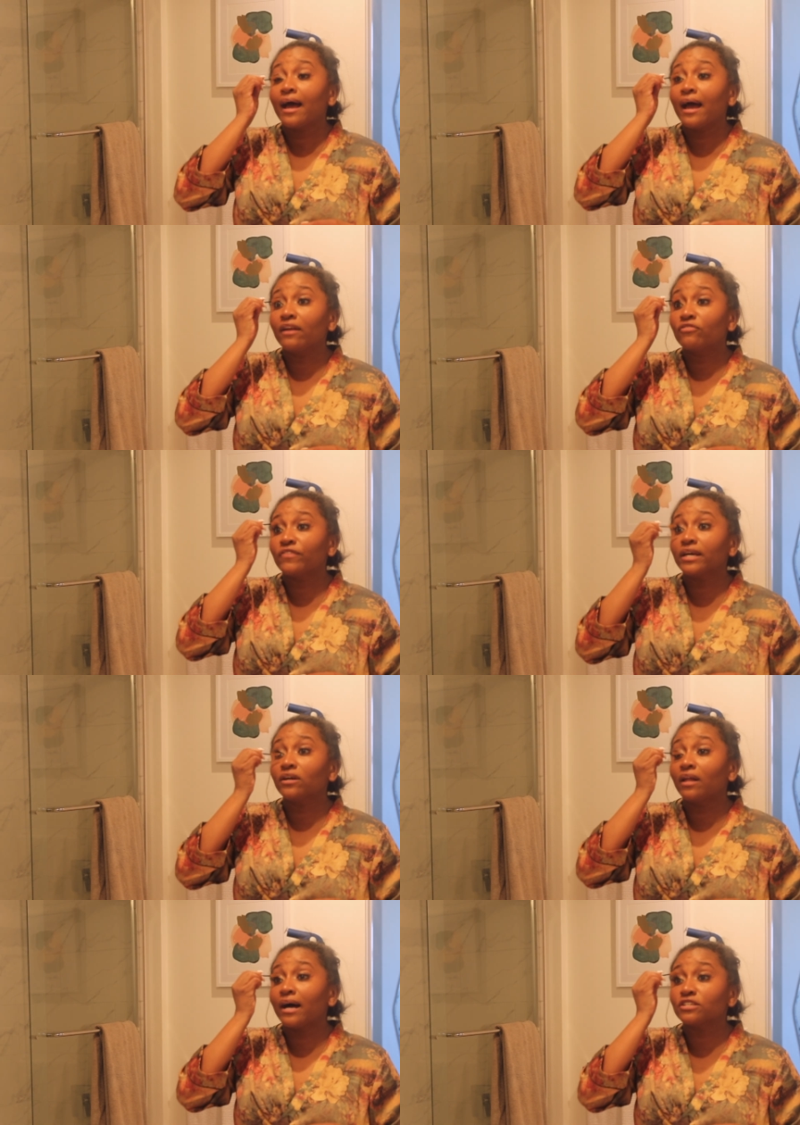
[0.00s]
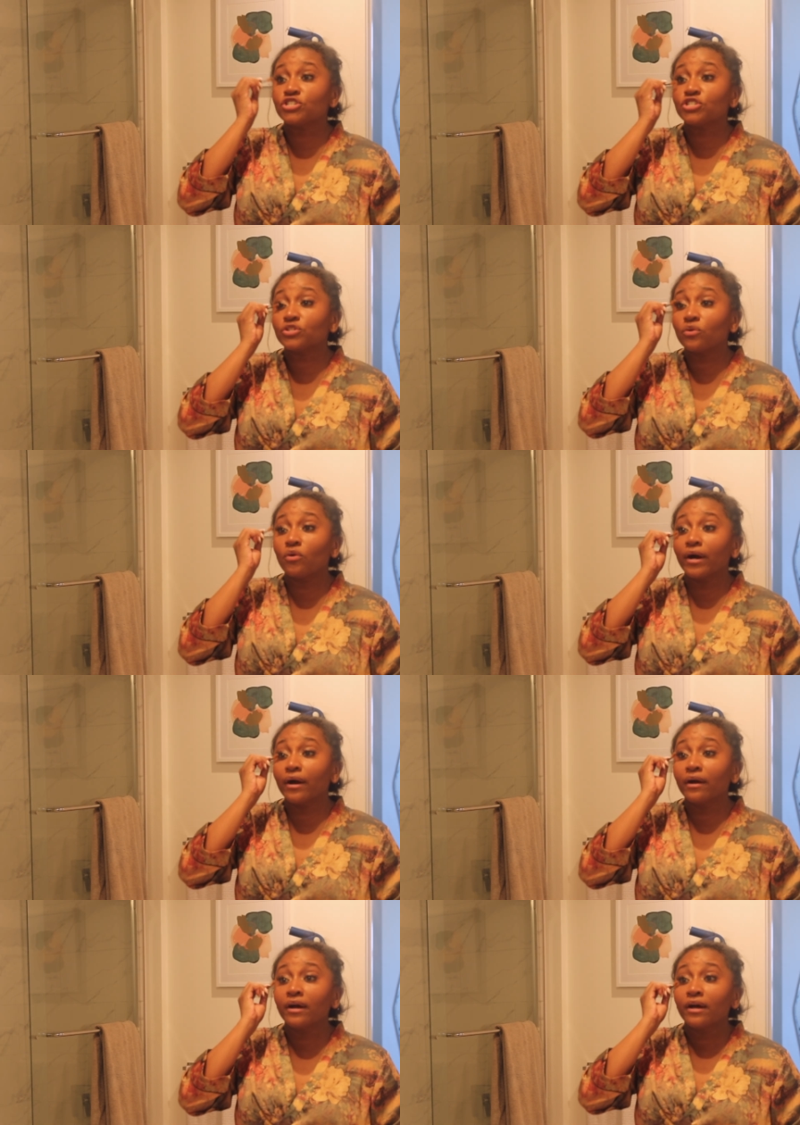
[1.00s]
and feel
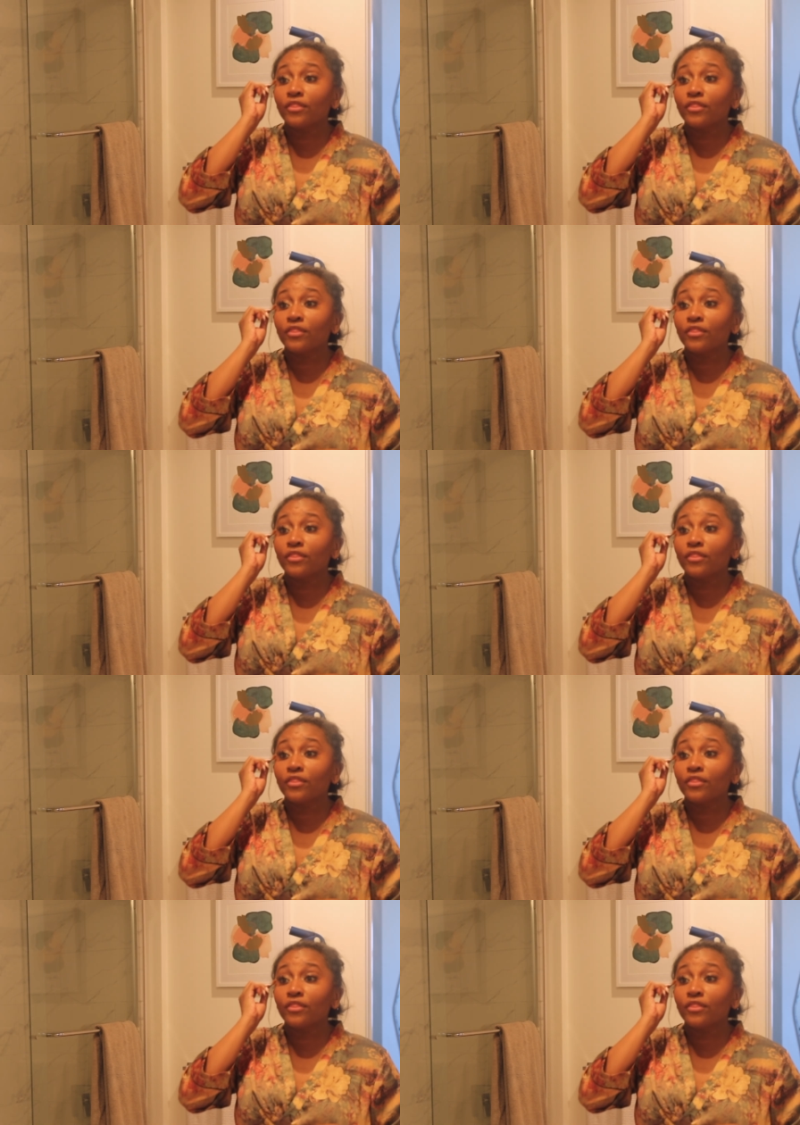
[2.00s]
unsure.